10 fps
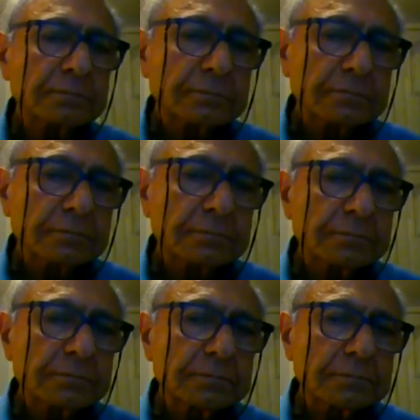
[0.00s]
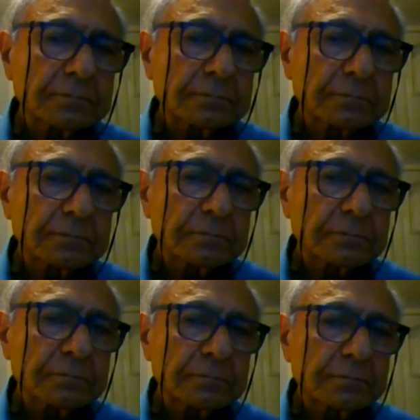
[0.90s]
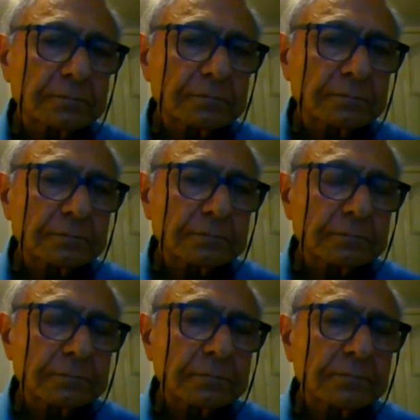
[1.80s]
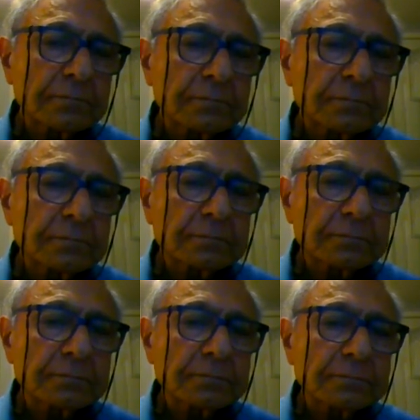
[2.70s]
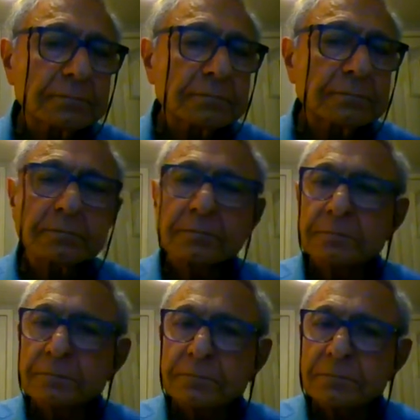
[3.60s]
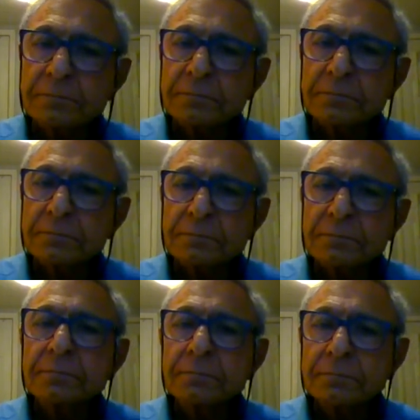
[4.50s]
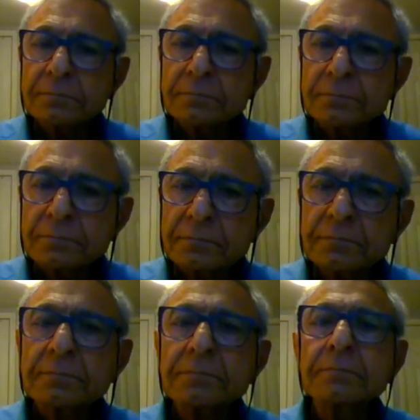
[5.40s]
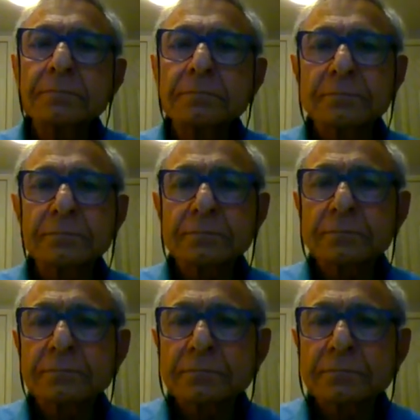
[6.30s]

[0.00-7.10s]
[no speech]